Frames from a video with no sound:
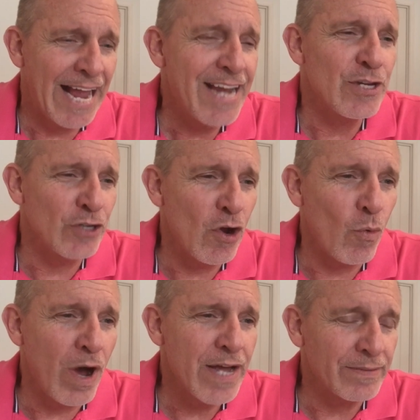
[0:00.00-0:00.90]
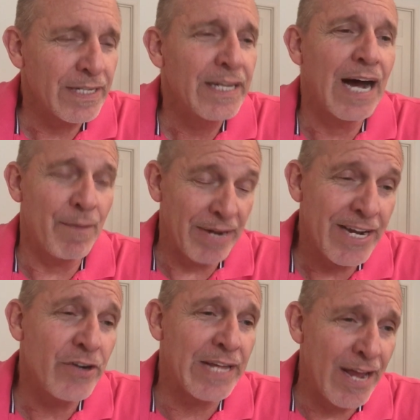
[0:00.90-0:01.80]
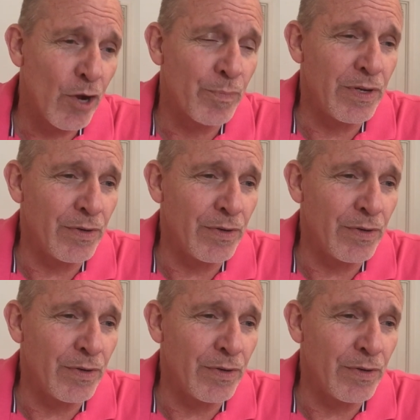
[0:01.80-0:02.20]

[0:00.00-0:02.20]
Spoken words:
hey, you know what? I'm here to help